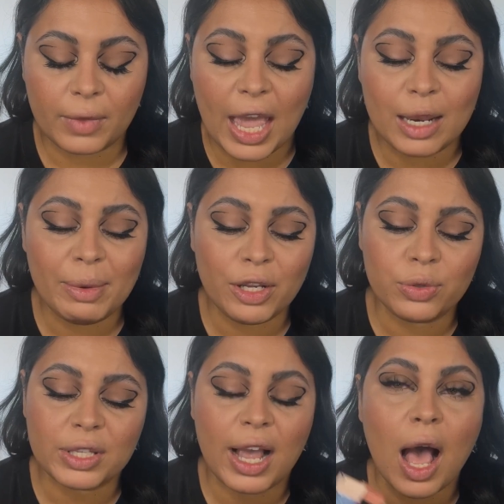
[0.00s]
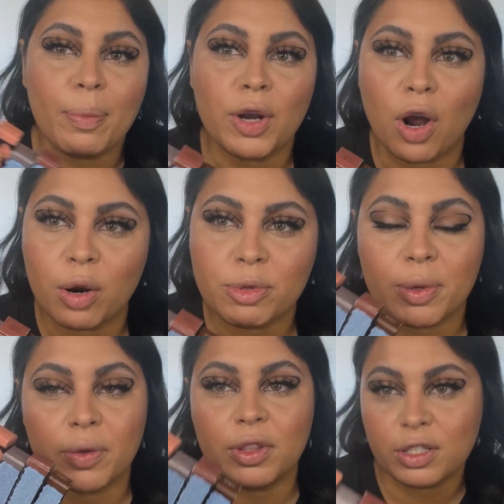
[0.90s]
anybody who's like up in arms
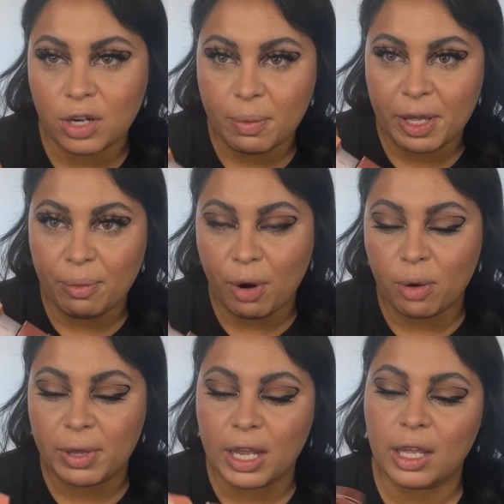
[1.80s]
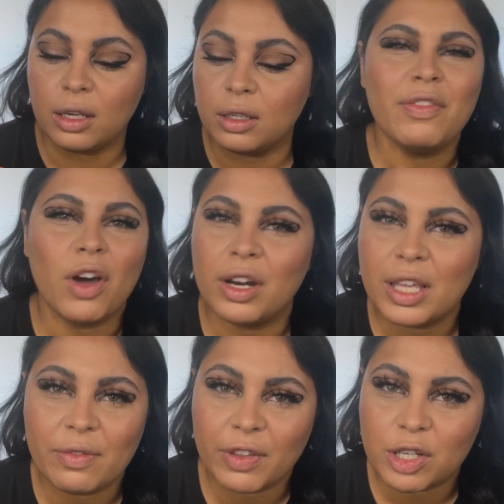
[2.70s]
about these not being permanent, they've got to
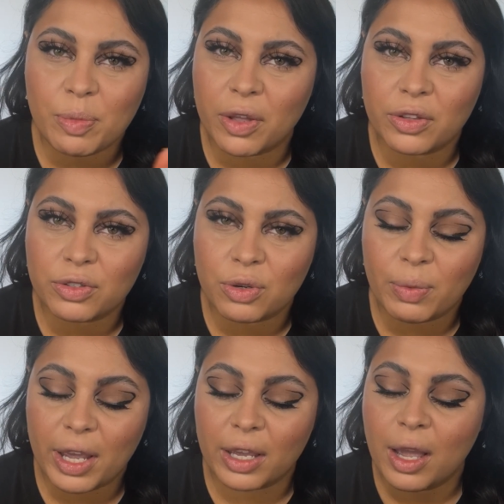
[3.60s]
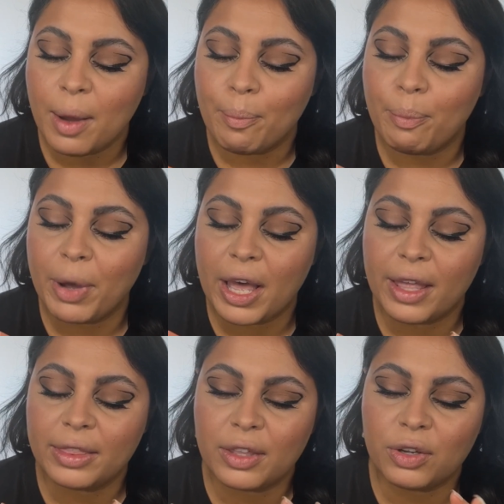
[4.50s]
keep Fleshpot, there's no way.
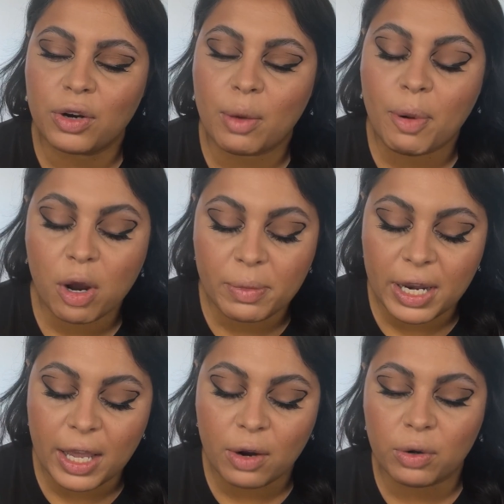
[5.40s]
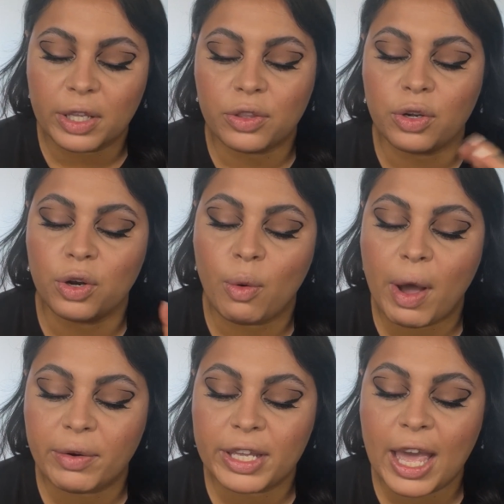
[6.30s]
But that they're not permanent or like they're gonna go
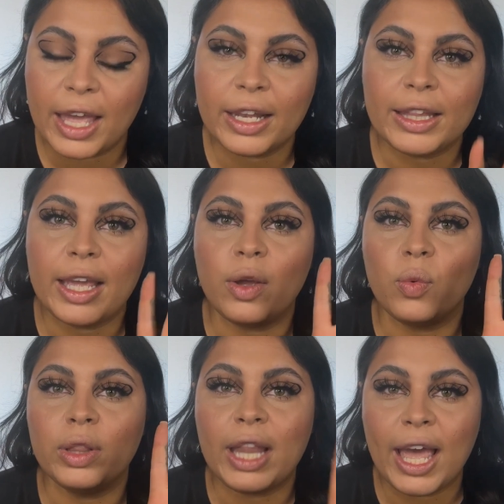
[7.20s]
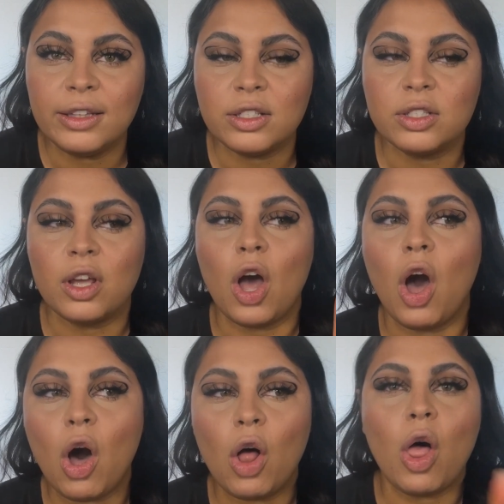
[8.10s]
out again. Like, let's
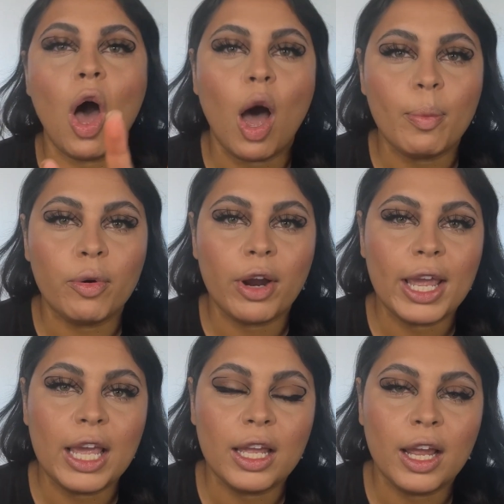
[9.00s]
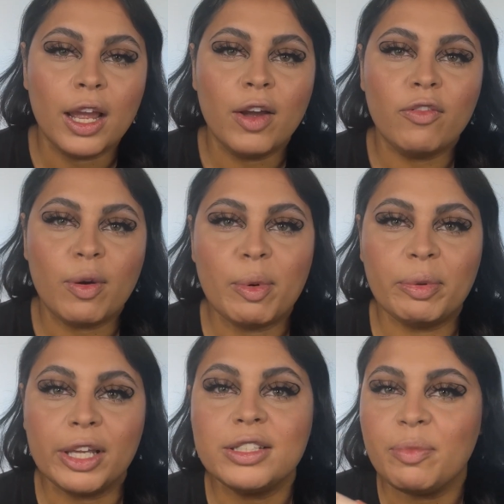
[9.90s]
all operate from a
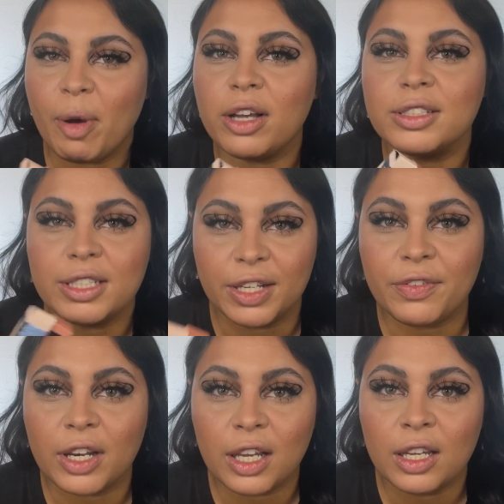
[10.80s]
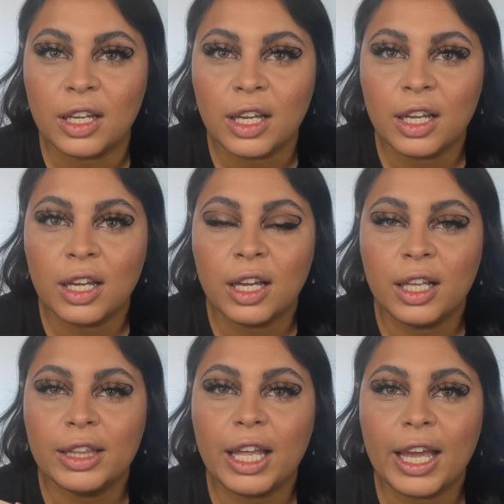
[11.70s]
place of positivity.
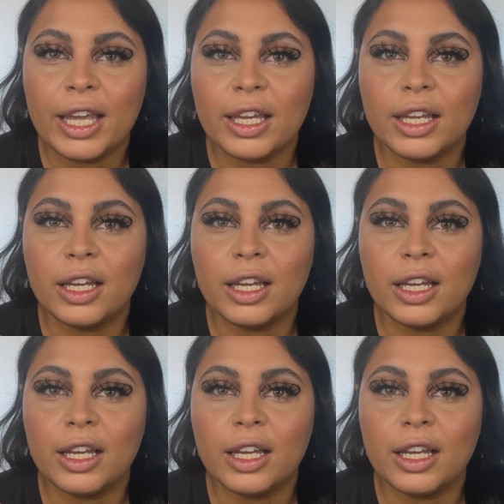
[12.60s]
Like,